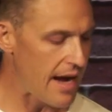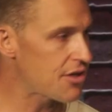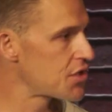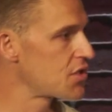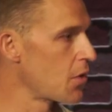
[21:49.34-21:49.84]
your
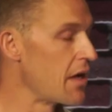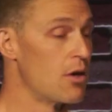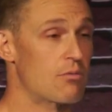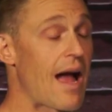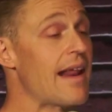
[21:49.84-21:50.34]
story.
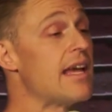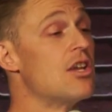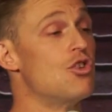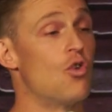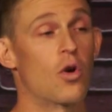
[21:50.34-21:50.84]
Write it
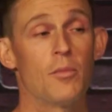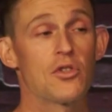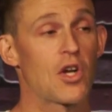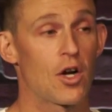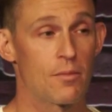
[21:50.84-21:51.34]
in normal
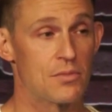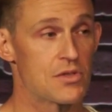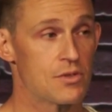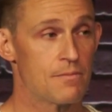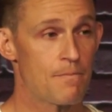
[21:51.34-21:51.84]

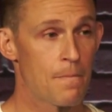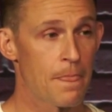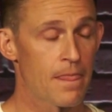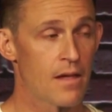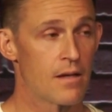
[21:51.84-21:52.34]
terms,
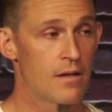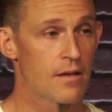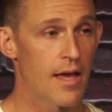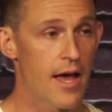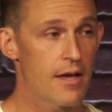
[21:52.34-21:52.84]

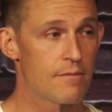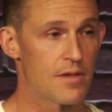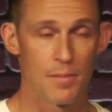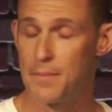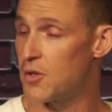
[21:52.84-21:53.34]
okay, that
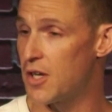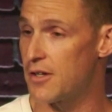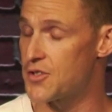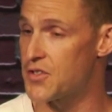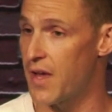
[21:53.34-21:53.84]
people can
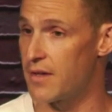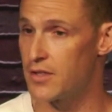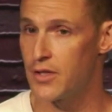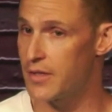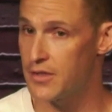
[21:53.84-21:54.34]
understand.
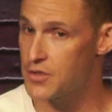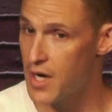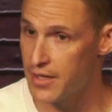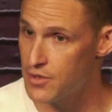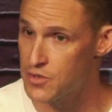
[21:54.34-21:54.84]
You don't need to try
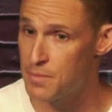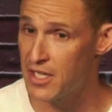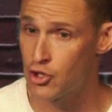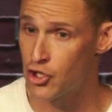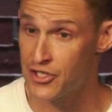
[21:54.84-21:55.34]
to use
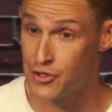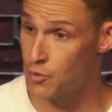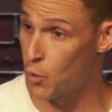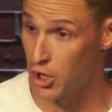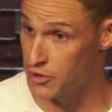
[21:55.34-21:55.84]
big Christian
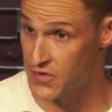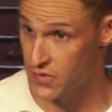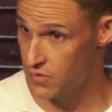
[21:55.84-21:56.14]
words.